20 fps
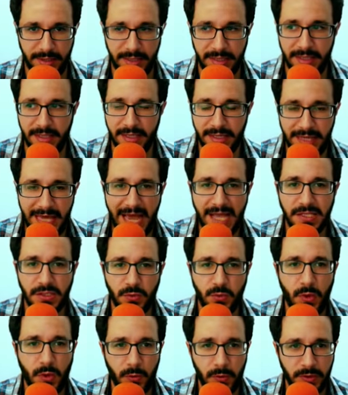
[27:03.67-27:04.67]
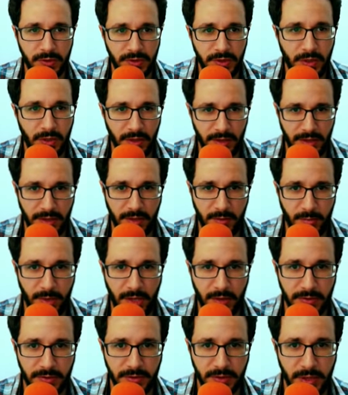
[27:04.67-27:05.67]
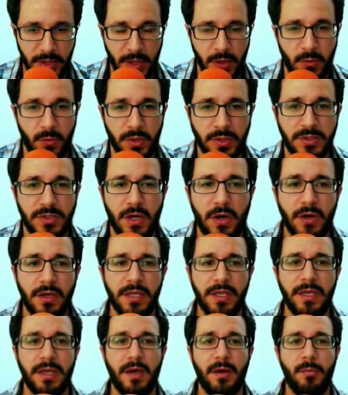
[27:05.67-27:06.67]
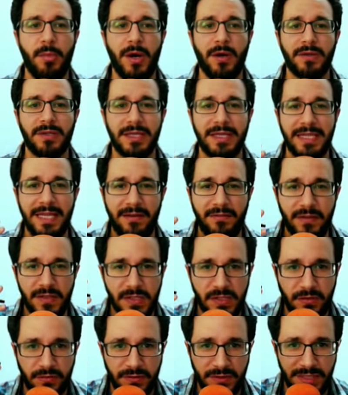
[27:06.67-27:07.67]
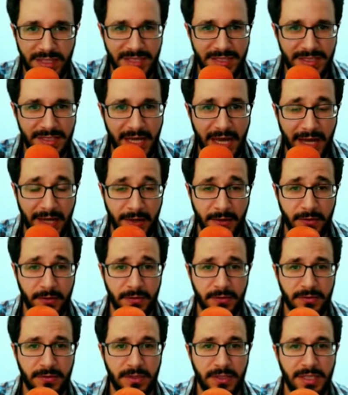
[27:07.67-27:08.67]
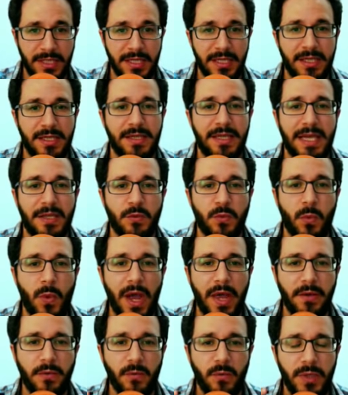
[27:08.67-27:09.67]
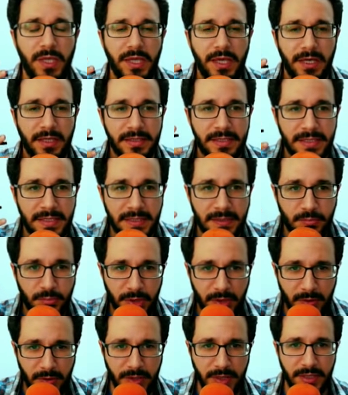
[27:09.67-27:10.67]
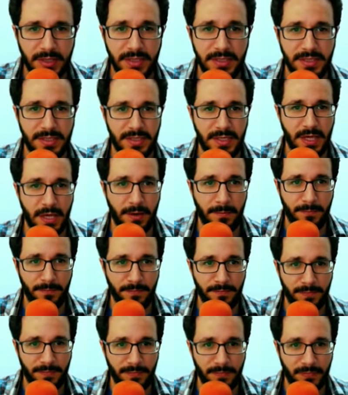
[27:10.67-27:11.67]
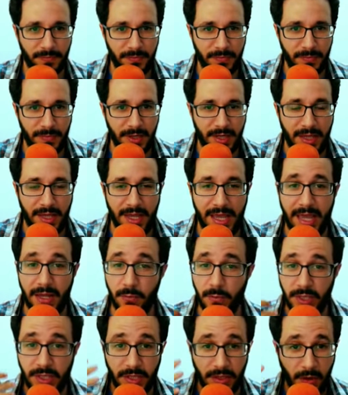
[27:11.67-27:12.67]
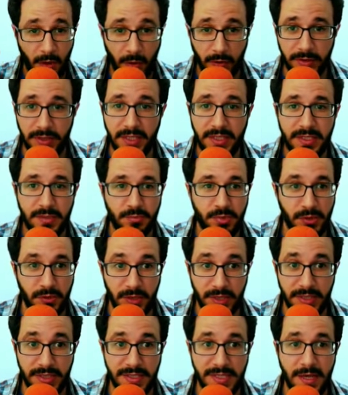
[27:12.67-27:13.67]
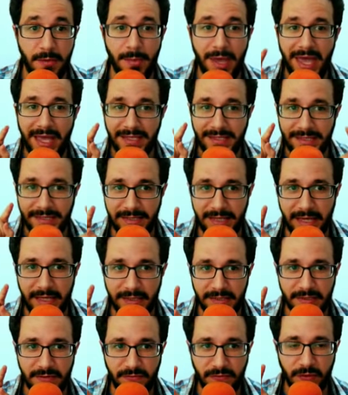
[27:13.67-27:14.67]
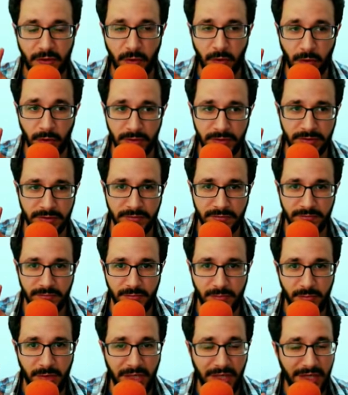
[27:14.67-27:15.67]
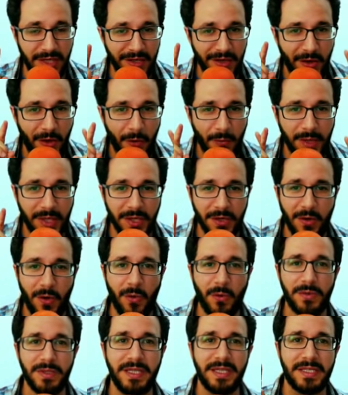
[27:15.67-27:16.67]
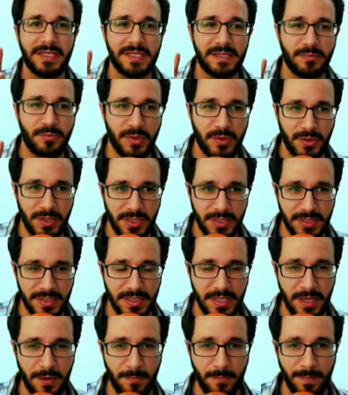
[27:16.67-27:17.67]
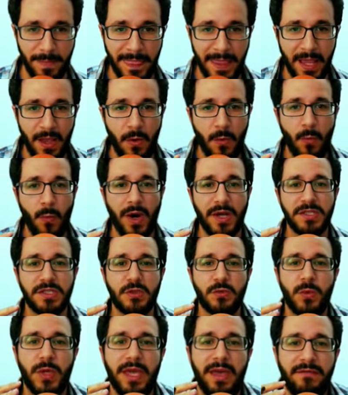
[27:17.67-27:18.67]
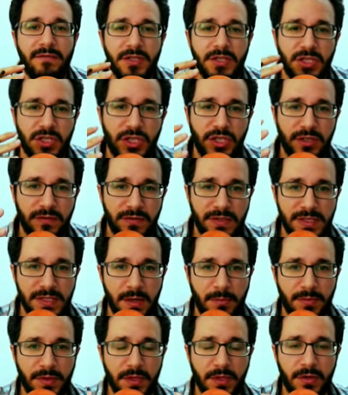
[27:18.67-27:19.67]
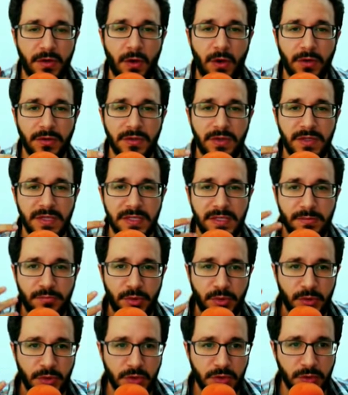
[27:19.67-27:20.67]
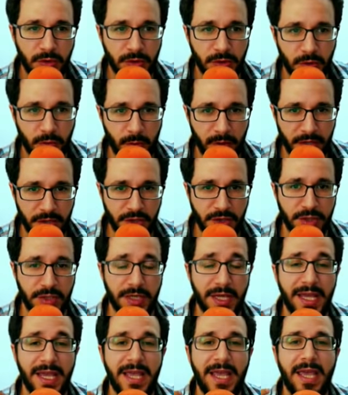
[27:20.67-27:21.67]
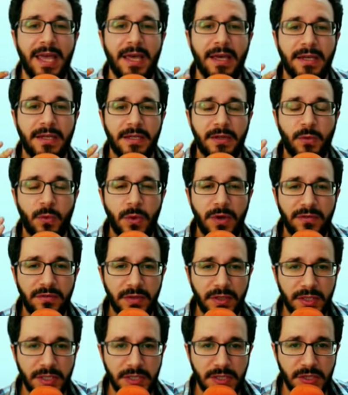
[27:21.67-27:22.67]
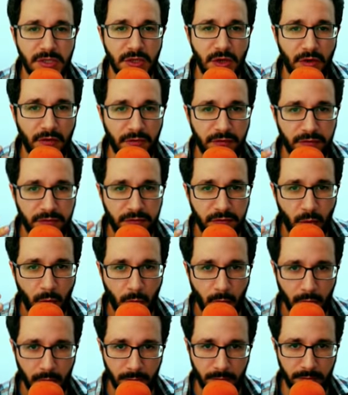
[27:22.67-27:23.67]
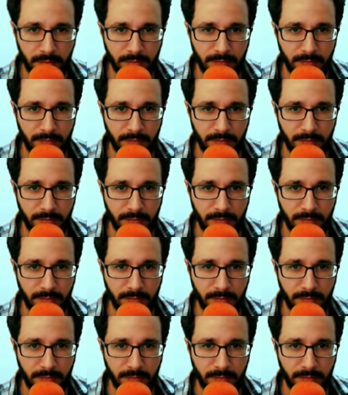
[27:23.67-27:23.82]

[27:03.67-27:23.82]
That's what we're talking about. We're talking about levels of desire that when we experience them, and we can only experience them as ten sfirot, meaning we can only experience them once we have achieved something called the spiritual correction, equivalence of form.